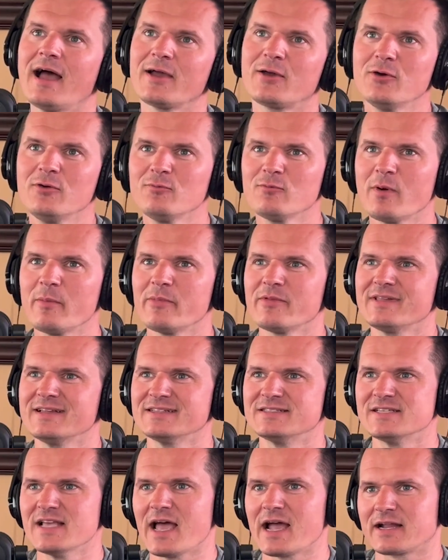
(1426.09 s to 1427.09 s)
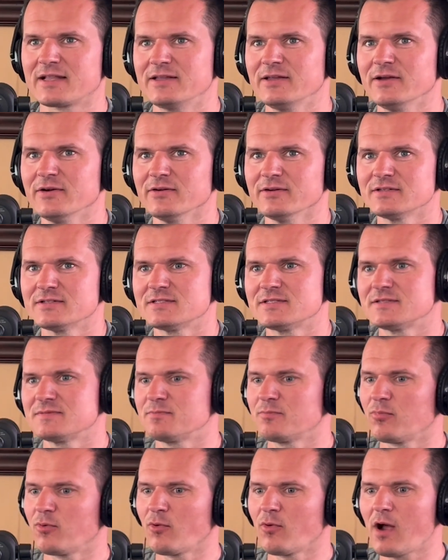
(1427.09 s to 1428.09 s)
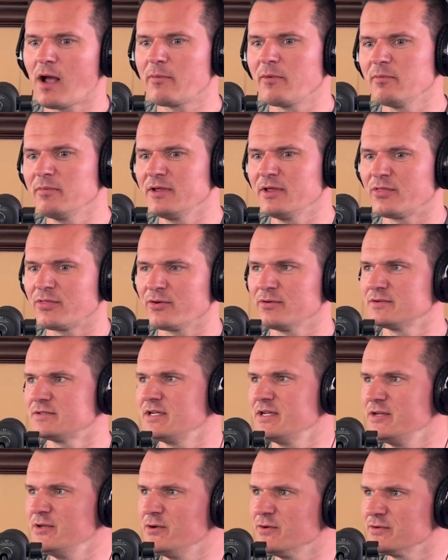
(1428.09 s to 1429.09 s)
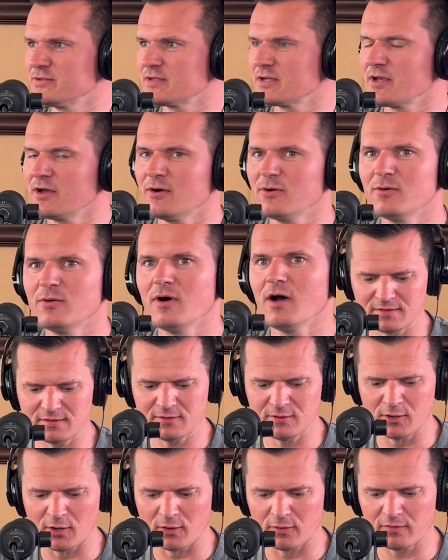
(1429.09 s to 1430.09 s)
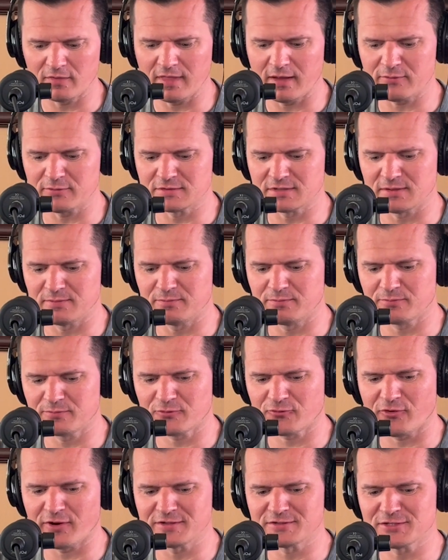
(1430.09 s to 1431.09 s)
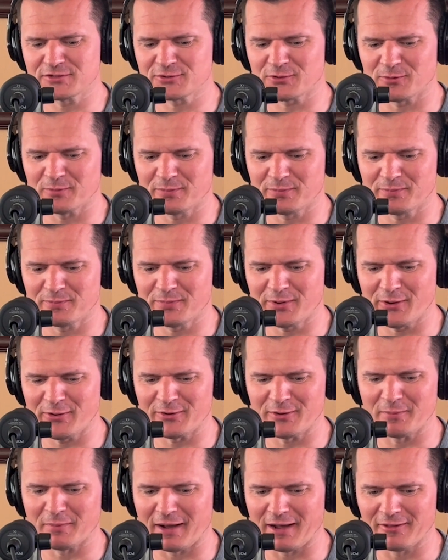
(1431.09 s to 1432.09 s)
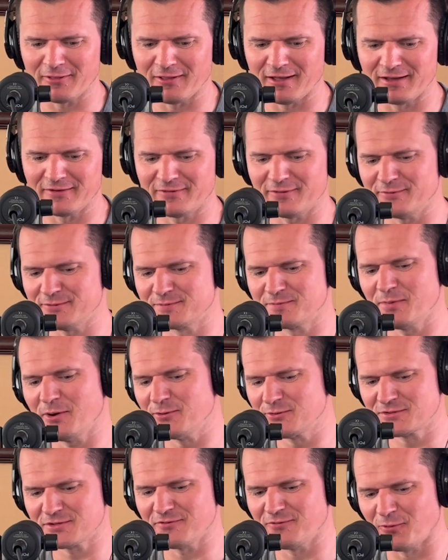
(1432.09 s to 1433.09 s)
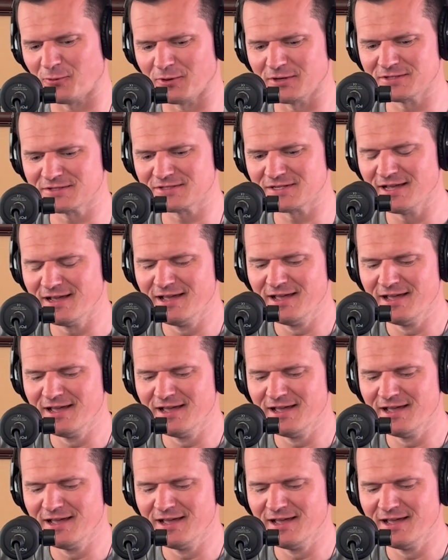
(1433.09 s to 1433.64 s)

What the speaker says: I couldn't remember the exact year. It's probably 13 years ago. That was a transitional period in my life. It was post-divorce.